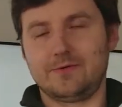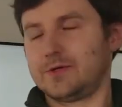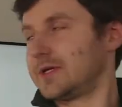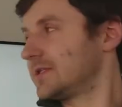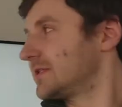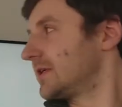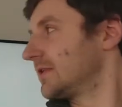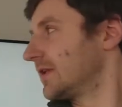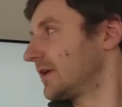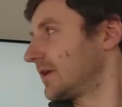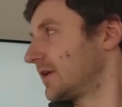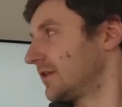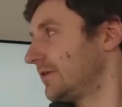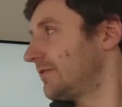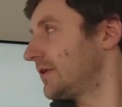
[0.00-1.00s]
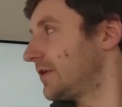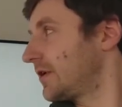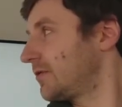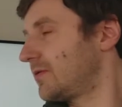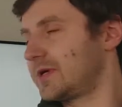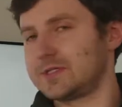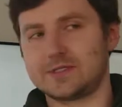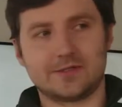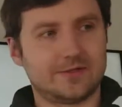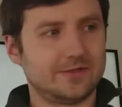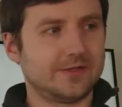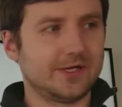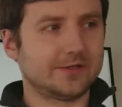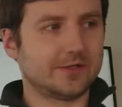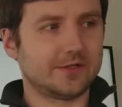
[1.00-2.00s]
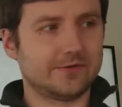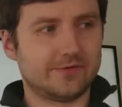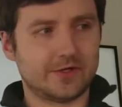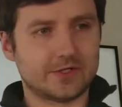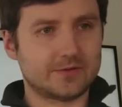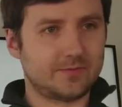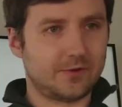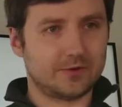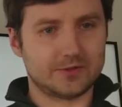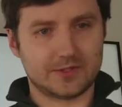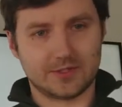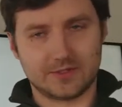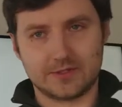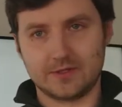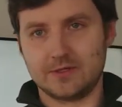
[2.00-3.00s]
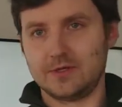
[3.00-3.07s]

can send like another request, get another response, and